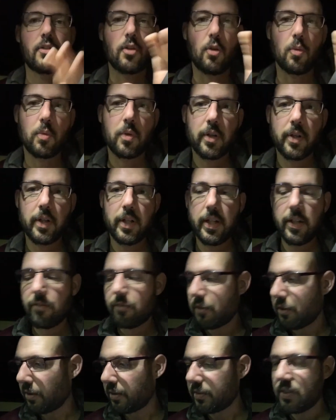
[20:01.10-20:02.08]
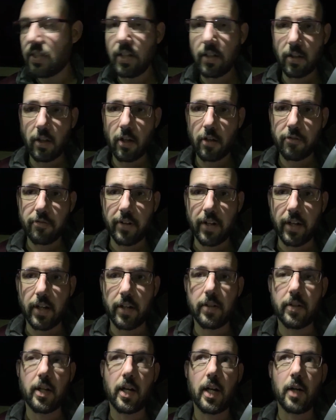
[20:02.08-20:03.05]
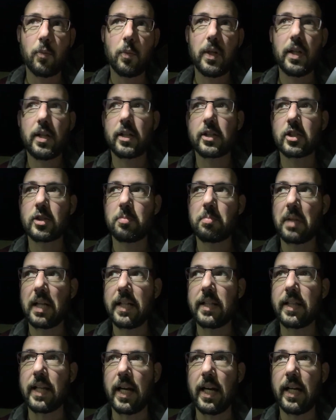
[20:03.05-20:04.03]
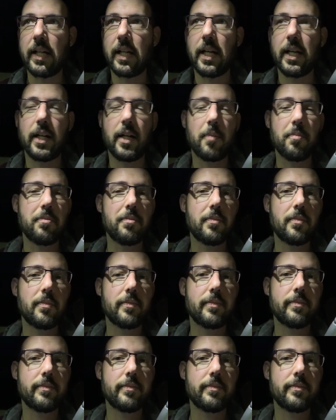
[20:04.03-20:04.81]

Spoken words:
Don't worry if you're a TLR fan. I will explain that, and